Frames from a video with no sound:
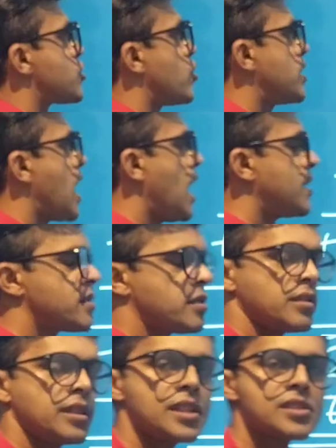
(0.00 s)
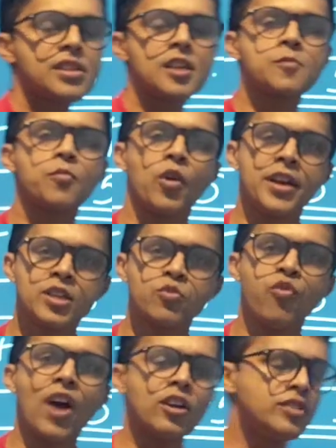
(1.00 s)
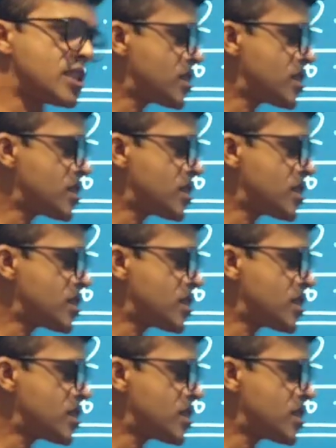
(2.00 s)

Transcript: So the answer is 6.5.